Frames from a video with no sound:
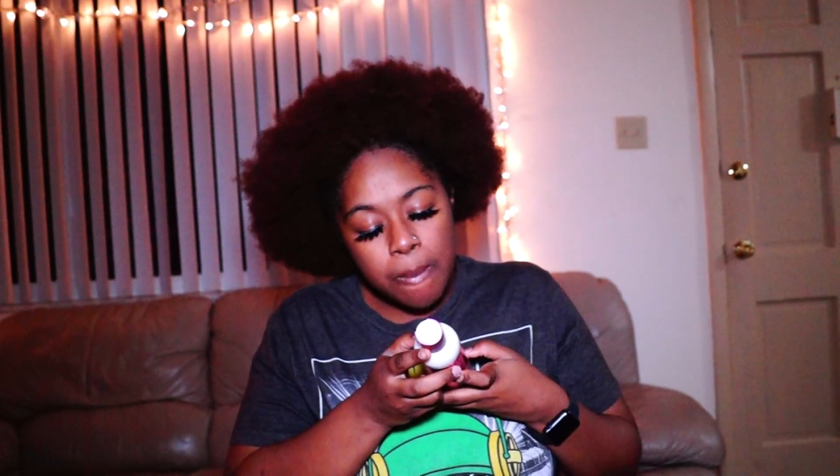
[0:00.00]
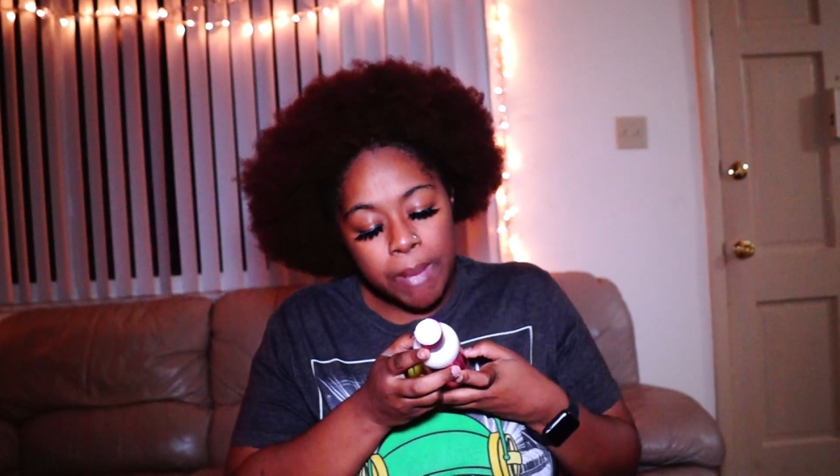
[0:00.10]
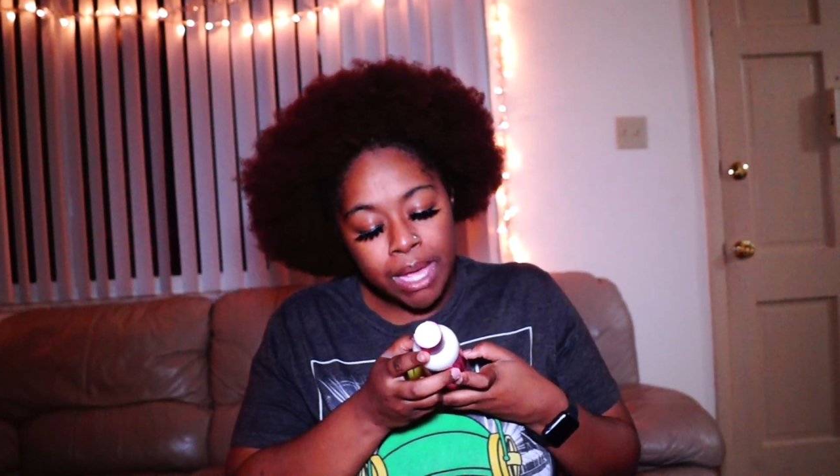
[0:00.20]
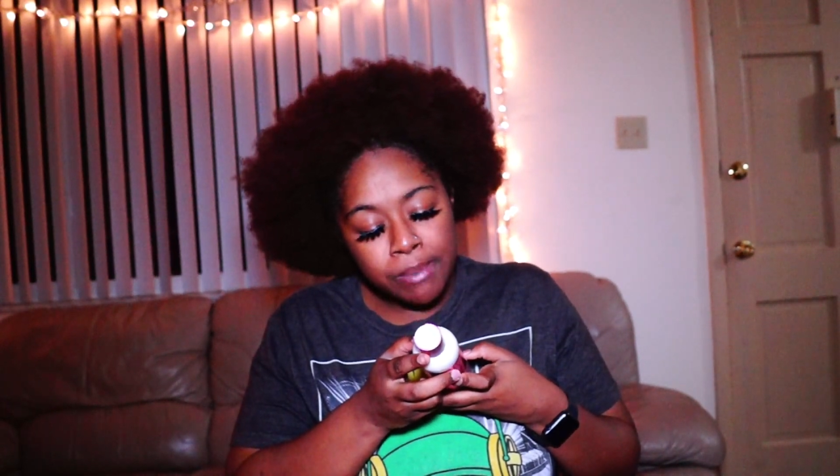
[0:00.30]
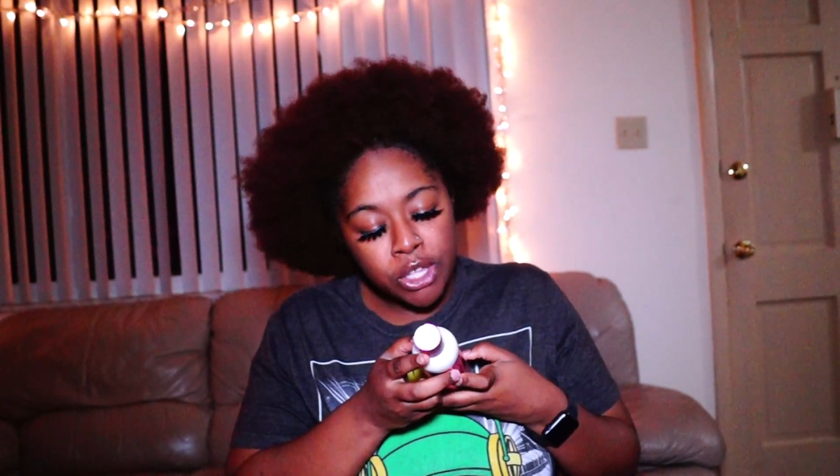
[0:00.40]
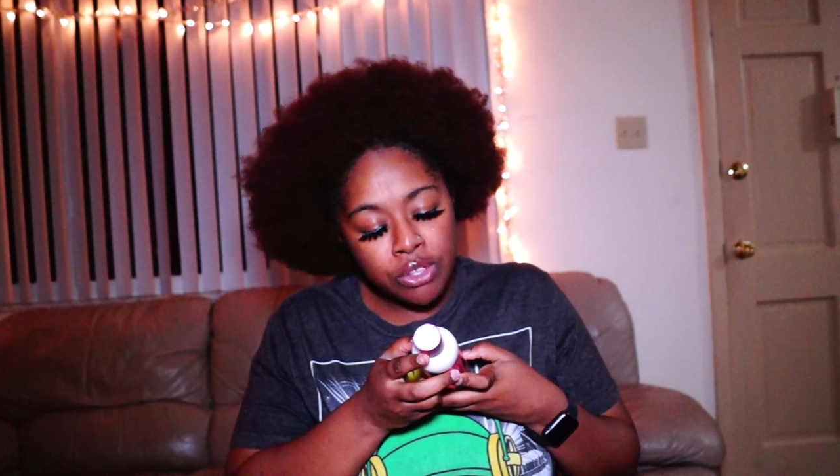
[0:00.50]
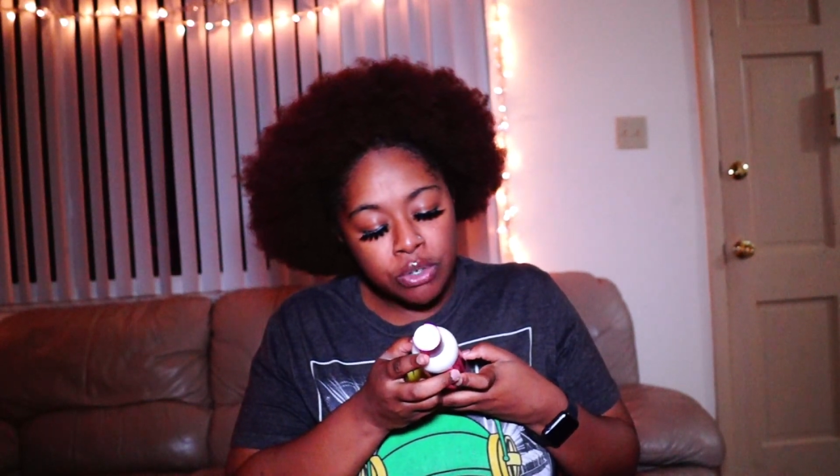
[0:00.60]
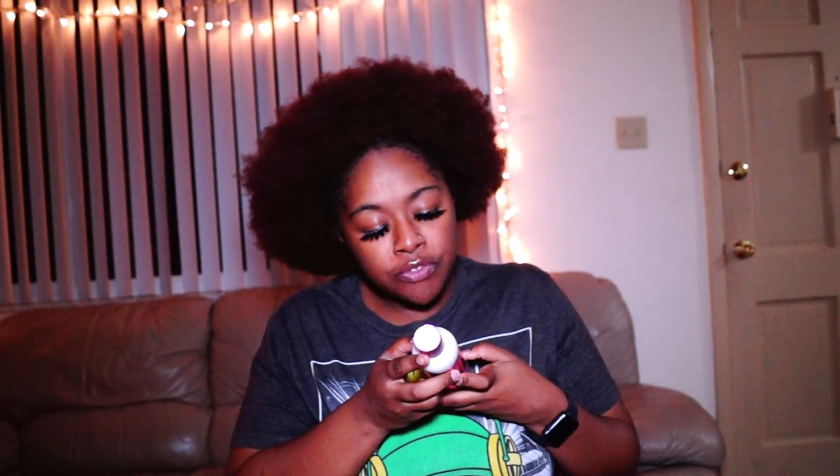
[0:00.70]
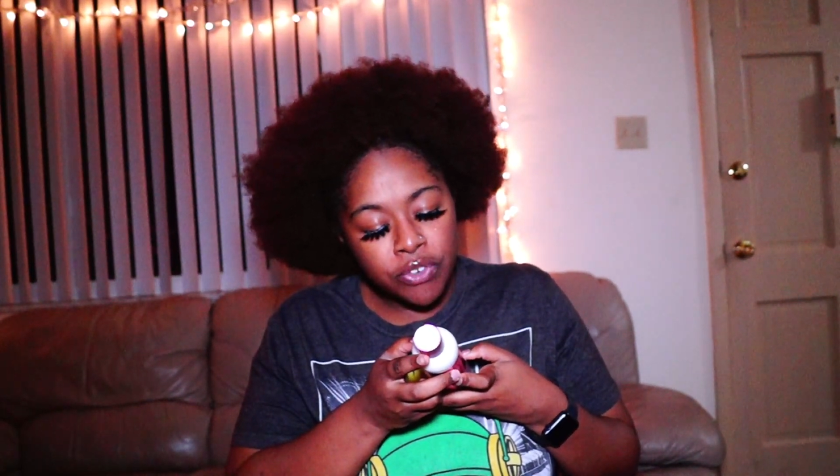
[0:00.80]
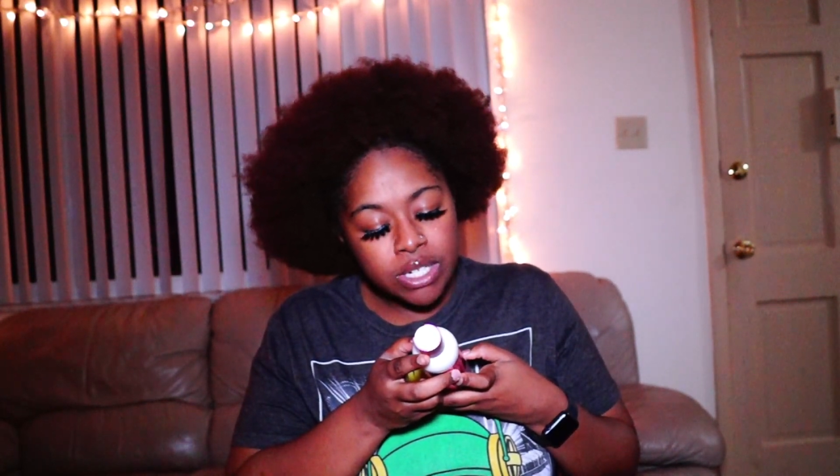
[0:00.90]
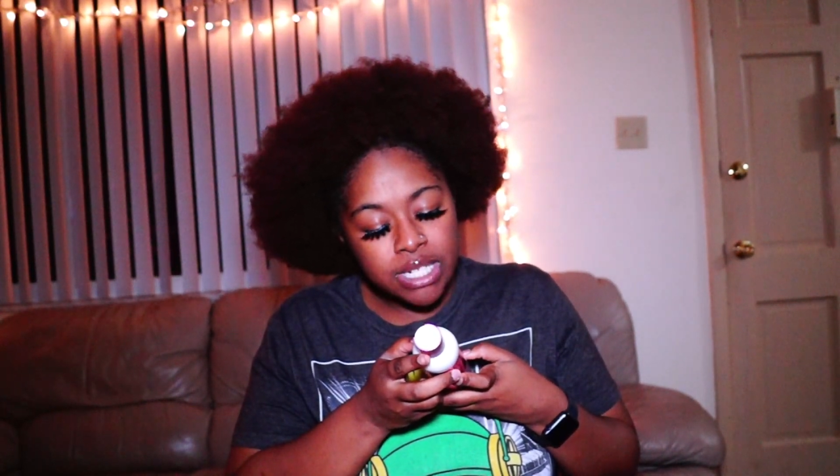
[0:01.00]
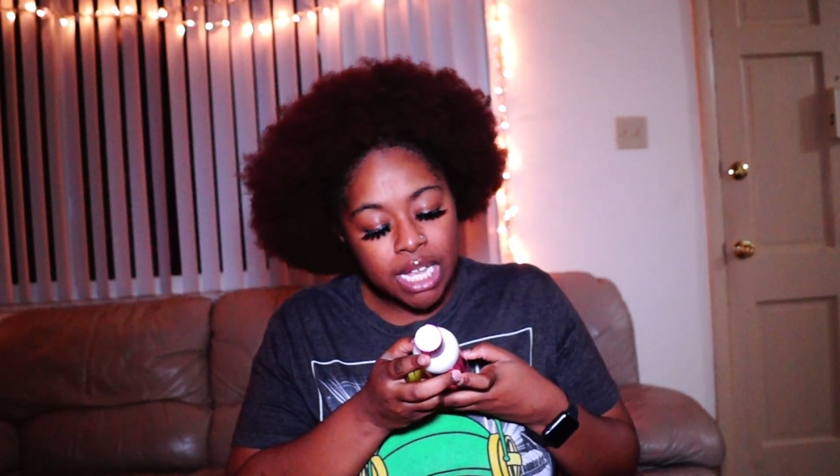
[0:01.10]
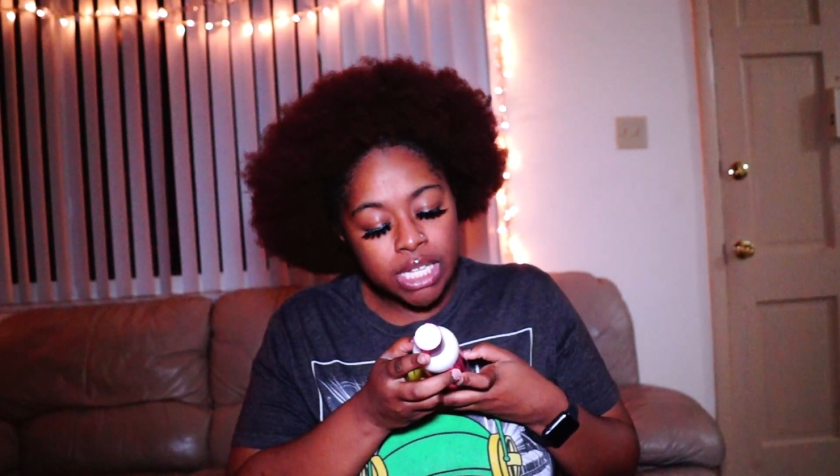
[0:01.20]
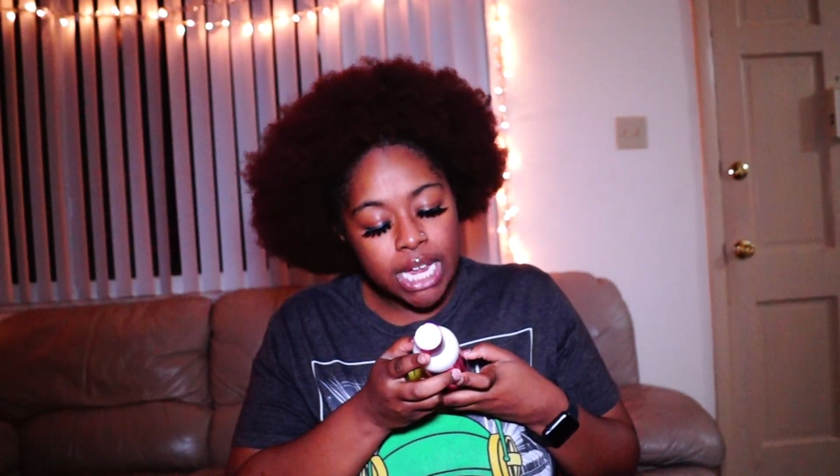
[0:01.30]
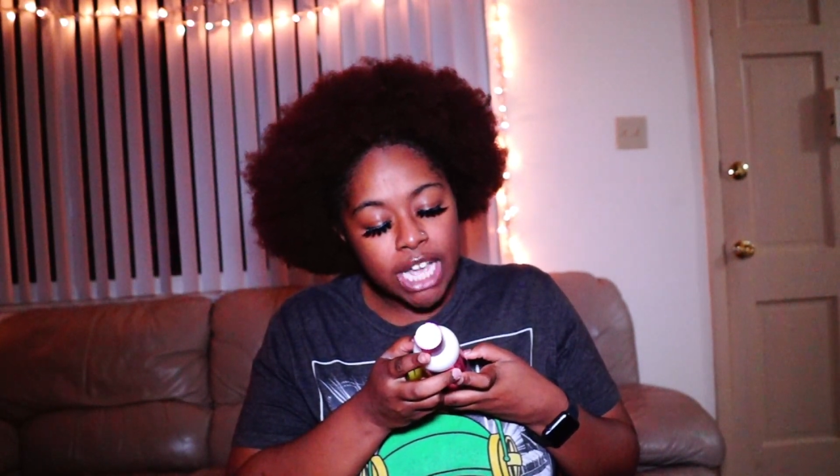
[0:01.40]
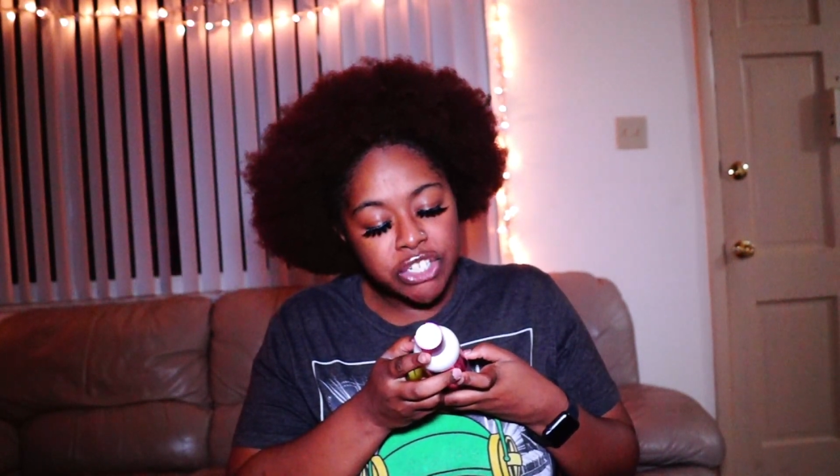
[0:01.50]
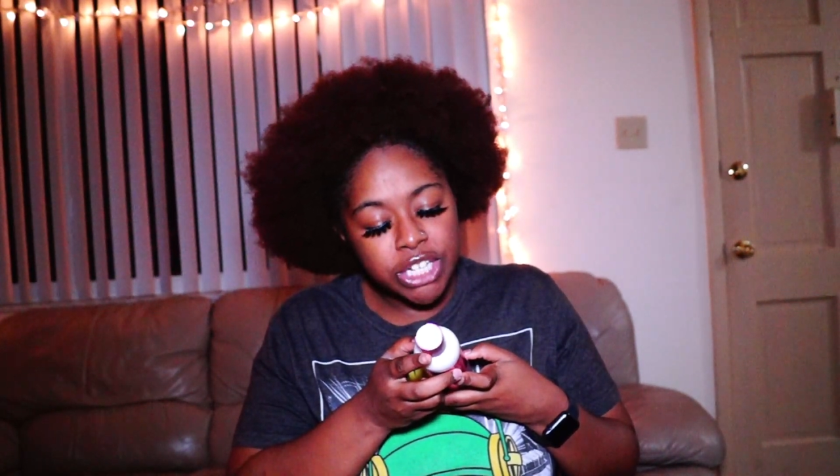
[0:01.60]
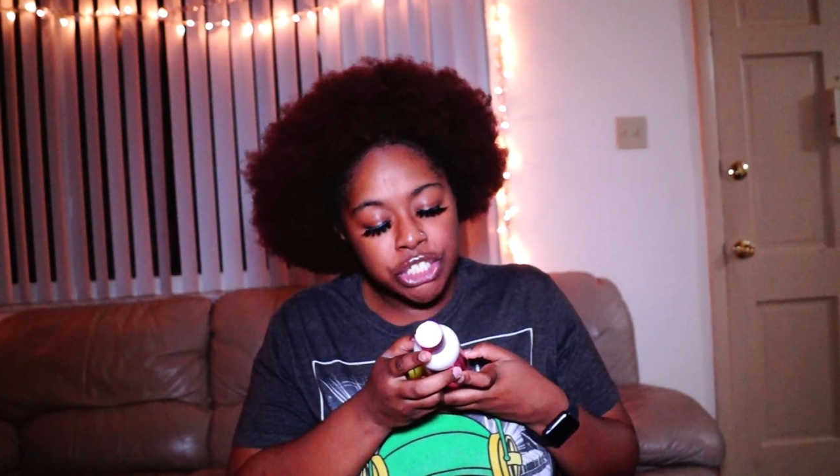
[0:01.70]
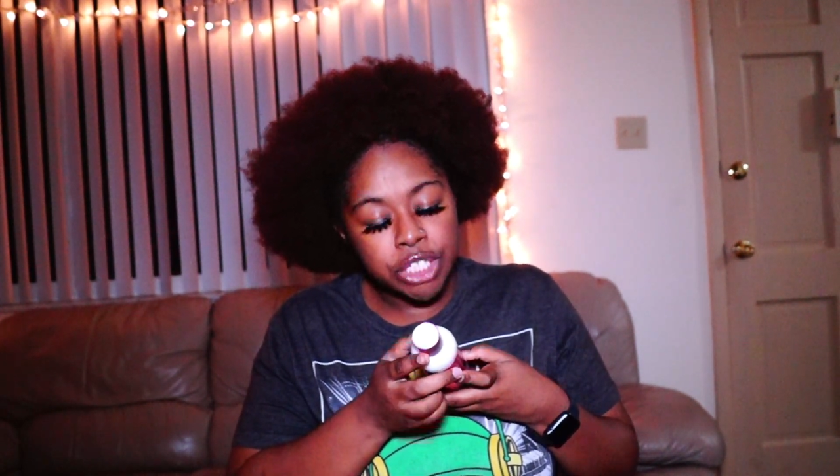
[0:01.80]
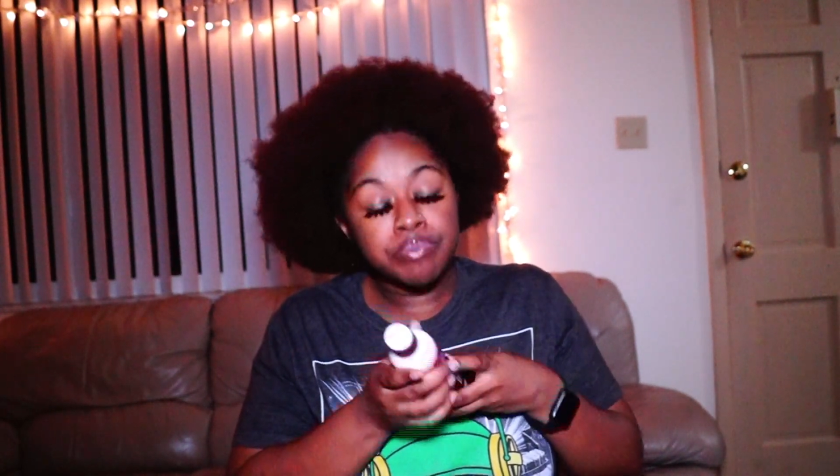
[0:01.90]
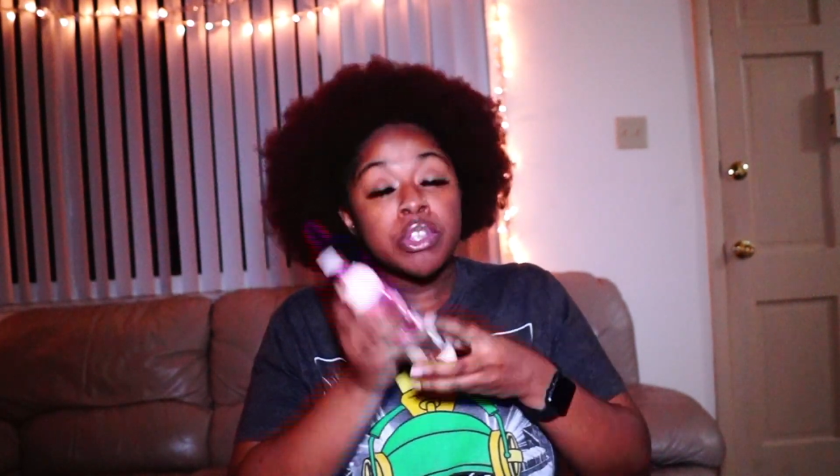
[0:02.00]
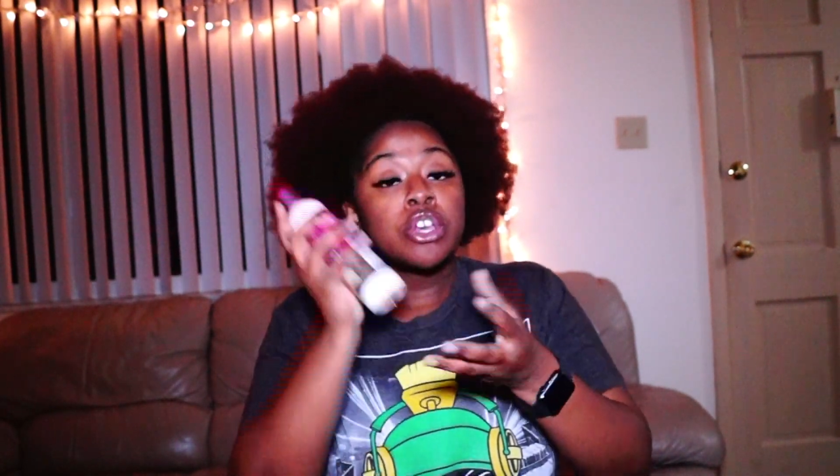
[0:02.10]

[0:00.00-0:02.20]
May be used for styling and hydration.